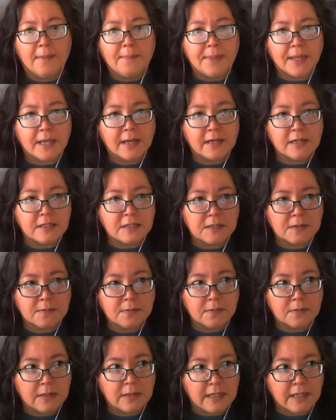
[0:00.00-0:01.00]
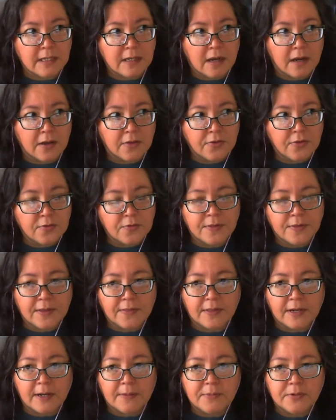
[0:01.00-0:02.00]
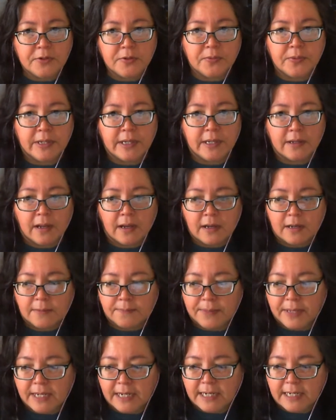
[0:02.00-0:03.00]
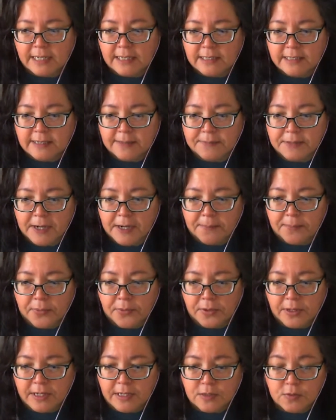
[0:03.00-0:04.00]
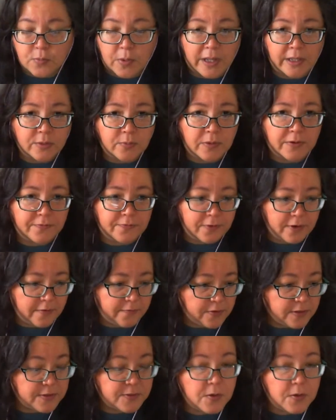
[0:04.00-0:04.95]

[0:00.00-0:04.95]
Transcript: because the other thing that I'm doing beginning in September is Wild One Forever.